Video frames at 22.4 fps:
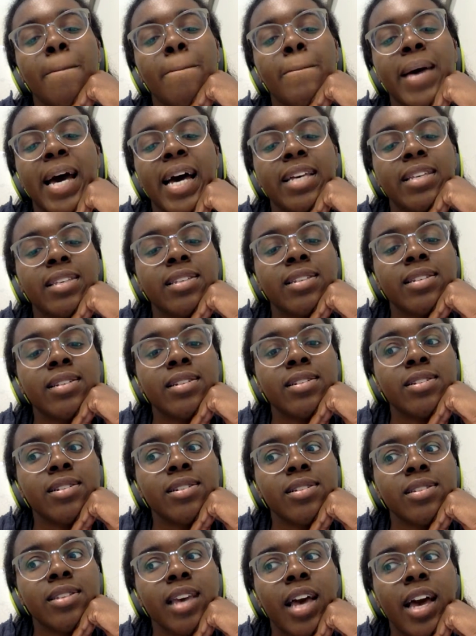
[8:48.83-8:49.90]
best to
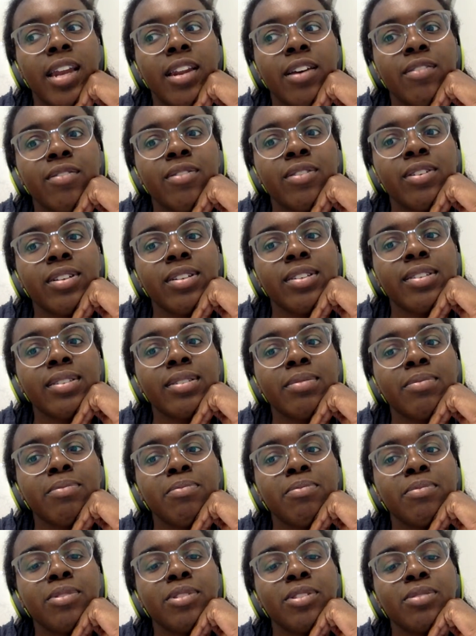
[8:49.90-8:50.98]
just kind of,
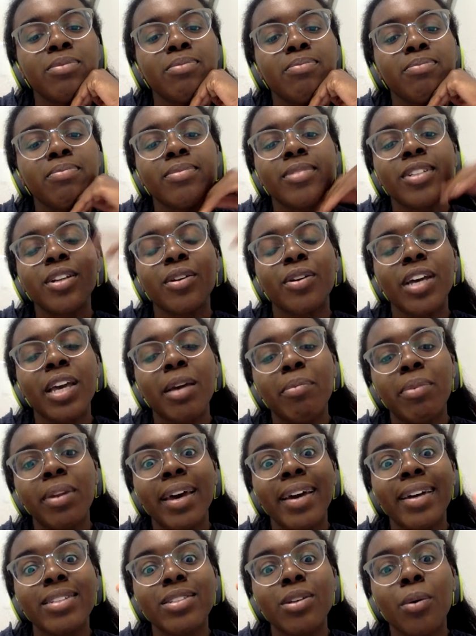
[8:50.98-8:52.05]
keep
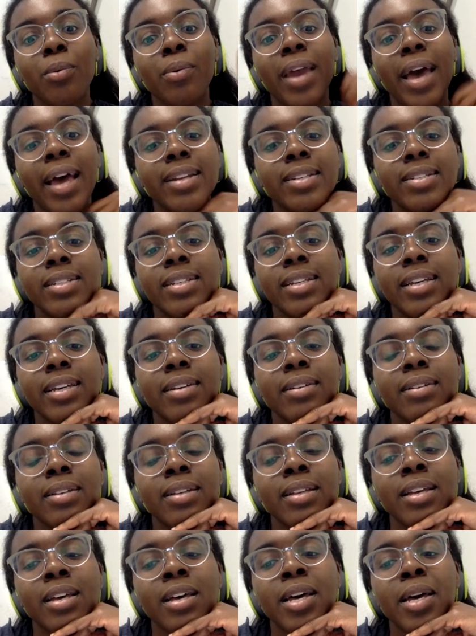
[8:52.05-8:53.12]
it like its own entity,
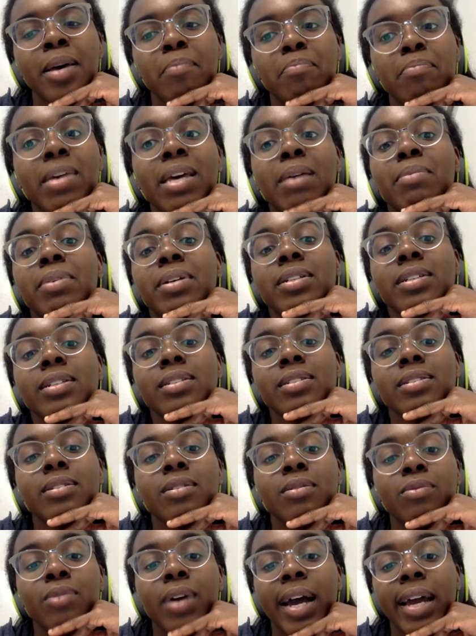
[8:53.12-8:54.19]
maybe
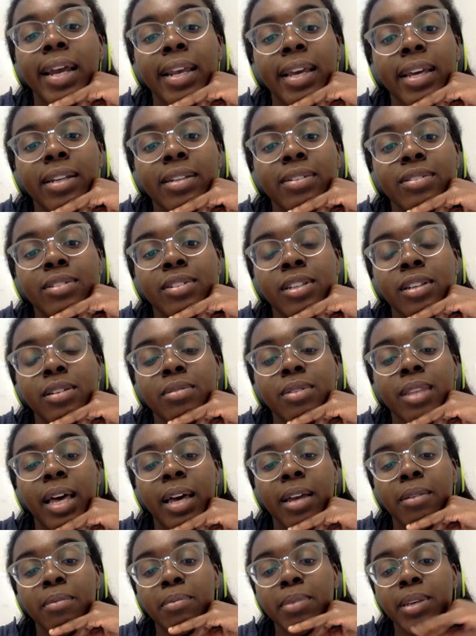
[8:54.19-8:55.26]
just write it to
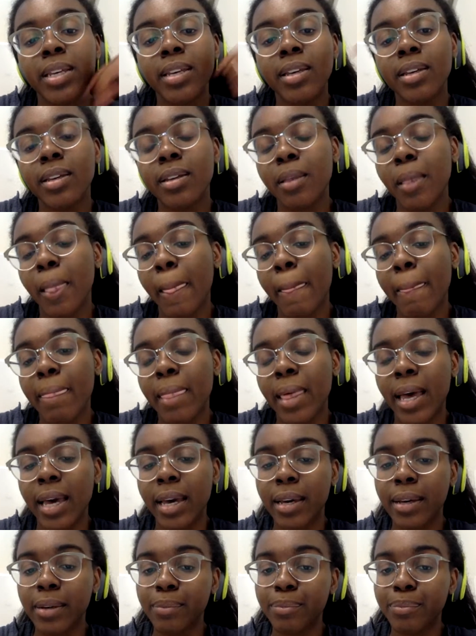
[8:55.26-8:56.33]
then be
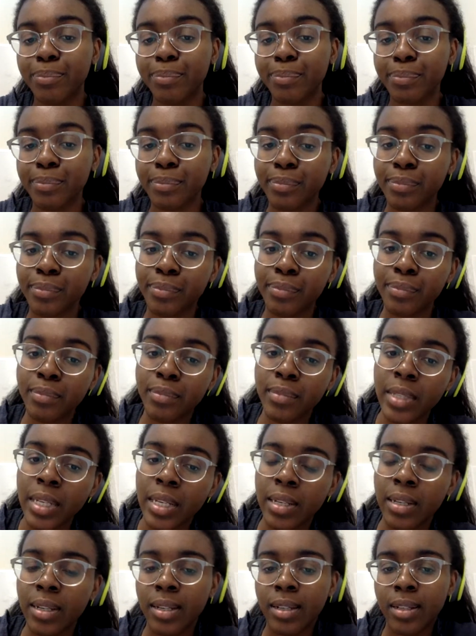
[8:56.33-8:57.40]
like
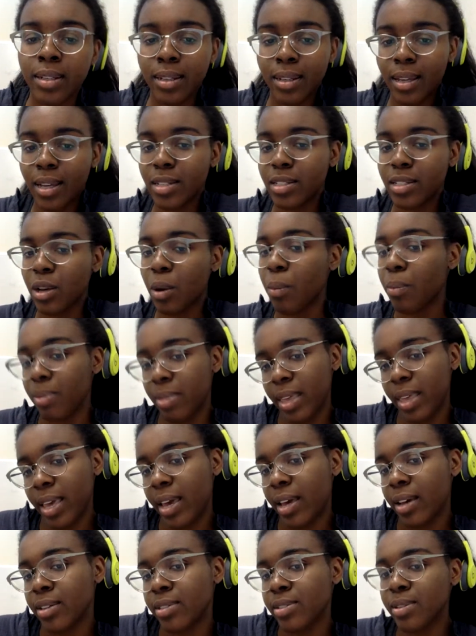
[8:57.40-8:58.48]
its own
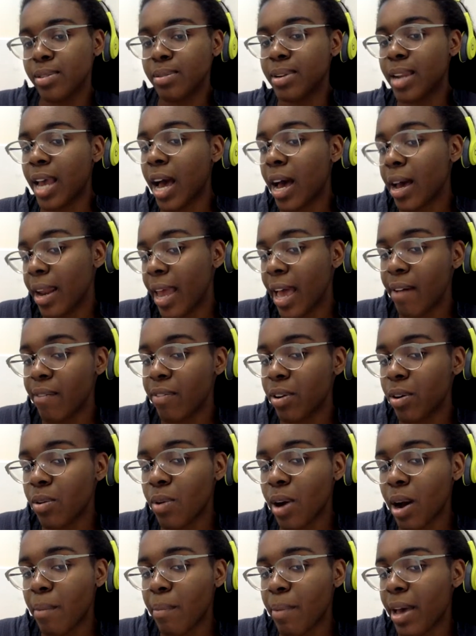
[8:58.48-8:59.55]
thing, so not have it
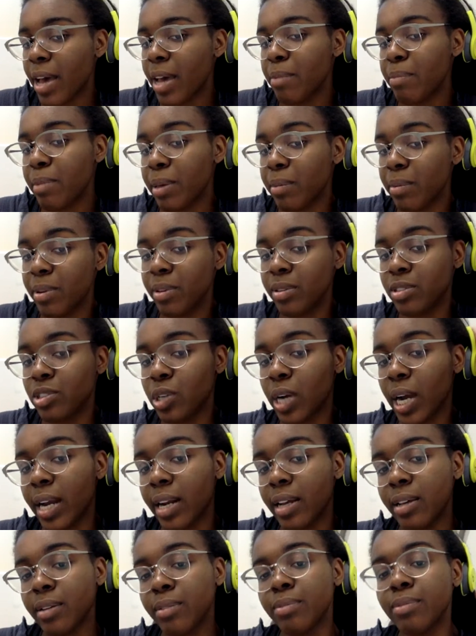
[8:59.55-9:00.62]
on Wattpad, maybe
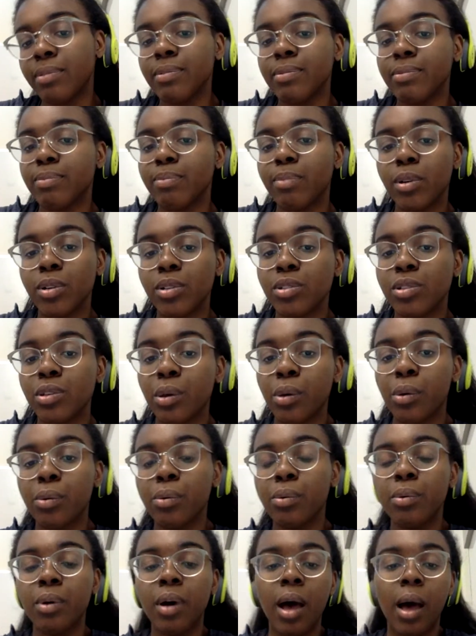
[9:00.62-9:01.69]
try to
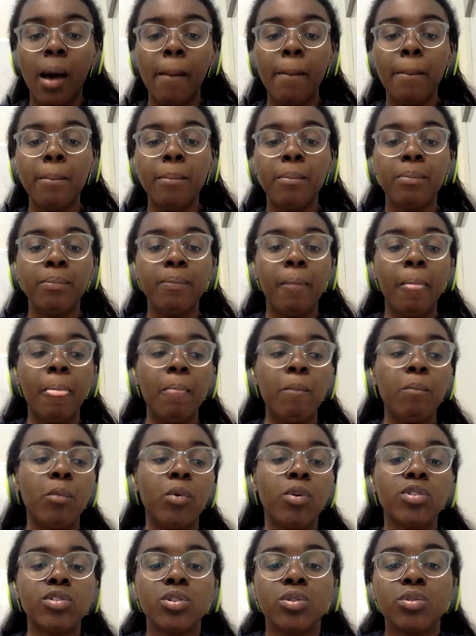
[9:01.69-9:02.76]
pursue
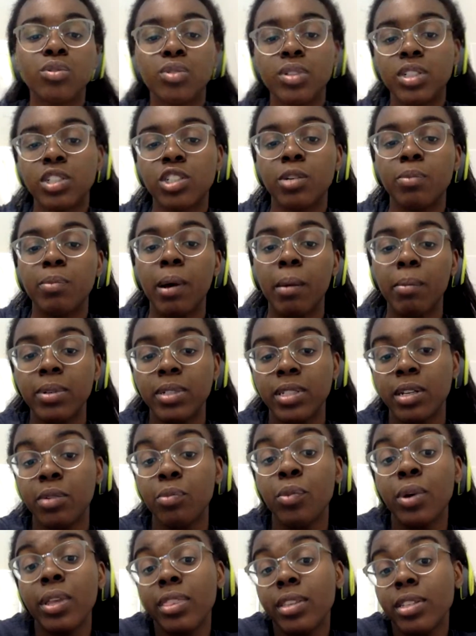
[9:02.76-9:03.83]
more so traditional
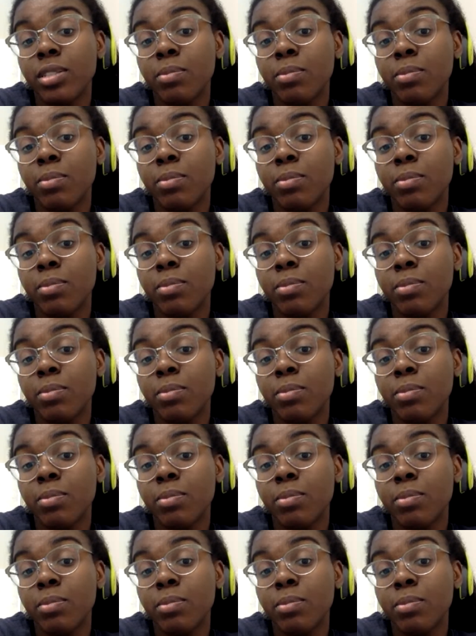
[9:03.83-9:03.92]
publishing with